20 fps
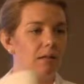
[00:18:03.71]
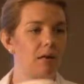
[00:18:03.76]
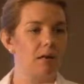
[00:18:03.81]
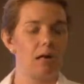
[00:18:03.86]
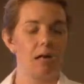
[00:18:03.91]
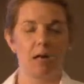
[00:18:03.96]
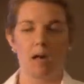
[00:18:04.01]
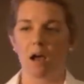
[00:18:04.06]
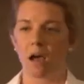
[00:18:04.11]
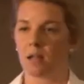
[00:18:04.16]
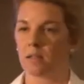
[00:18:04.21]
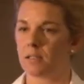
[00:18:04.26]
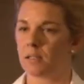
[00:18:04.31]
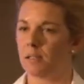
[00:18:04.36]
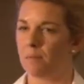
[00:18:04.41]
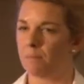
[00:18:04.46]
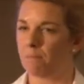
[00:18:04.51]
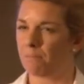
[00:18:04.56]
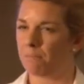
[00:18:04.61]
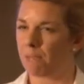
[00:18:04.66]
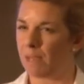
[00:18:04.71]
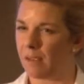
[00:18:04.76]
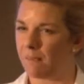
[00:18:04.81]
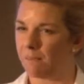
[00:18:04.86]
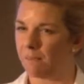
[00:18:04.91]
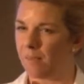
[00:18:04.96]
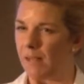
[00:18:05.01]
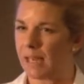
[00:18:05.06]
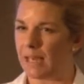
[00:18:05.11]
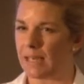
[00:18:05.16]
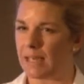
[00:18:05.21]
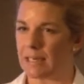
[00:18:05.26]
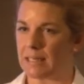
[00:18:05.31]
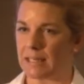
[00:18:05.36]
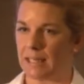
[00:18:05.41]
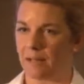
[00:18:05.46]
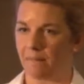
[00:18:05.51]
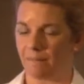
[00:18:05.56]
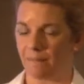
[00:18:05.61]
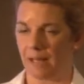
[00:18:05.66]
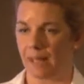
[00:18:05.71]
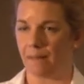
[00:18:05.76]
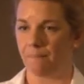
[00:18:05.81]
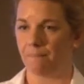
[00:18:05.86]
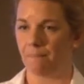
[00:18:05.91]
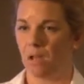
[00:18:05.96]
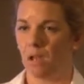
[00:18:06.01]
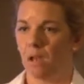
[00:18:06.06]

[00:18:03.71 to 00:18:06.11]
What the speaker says: They're going to constantly inflate and deflate.